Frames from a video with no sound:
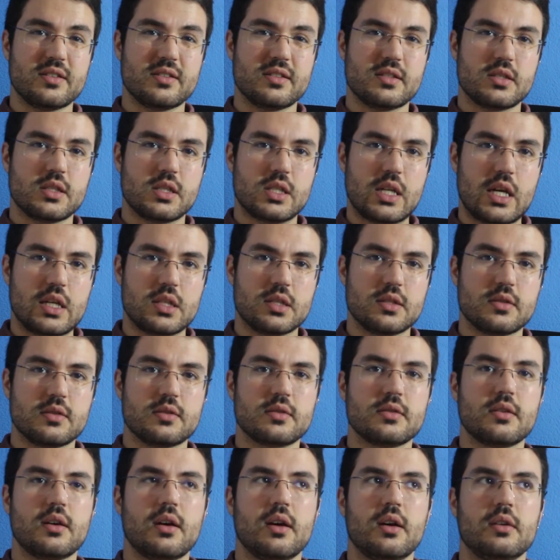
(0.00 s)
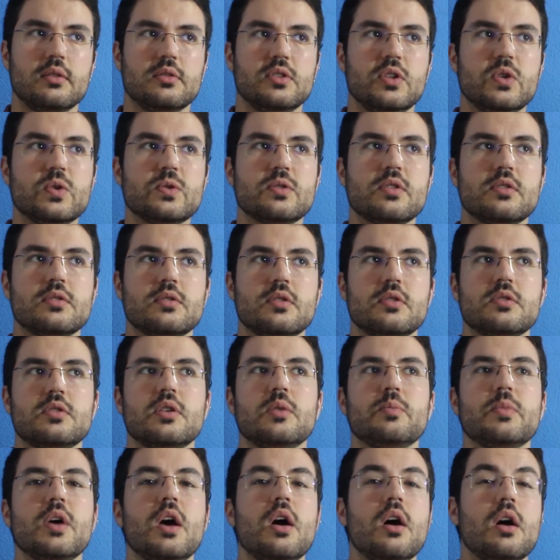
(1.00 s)
sense and uses the
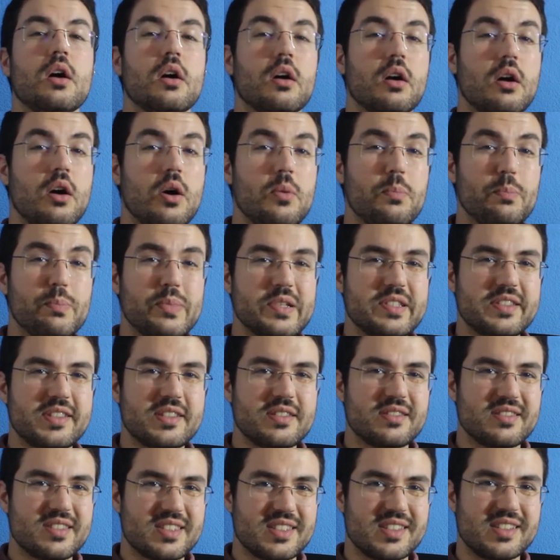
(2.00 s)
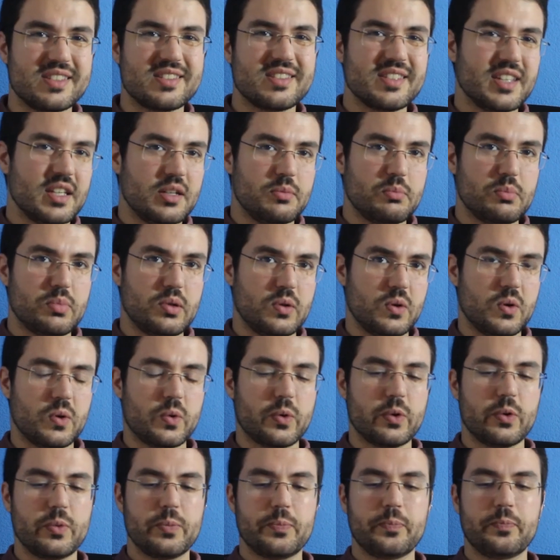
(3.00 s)
term competences in
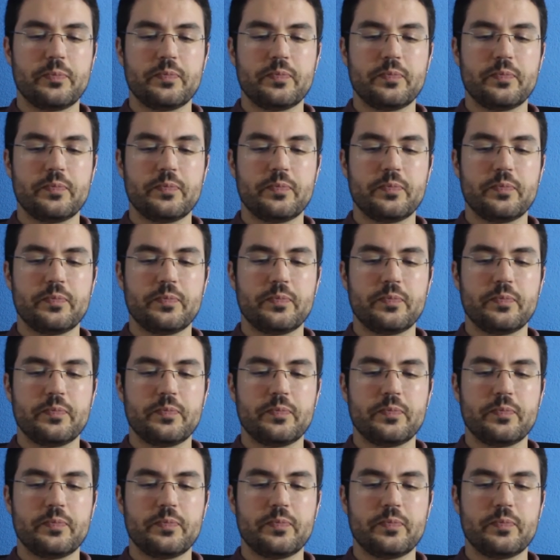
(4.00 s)
plural.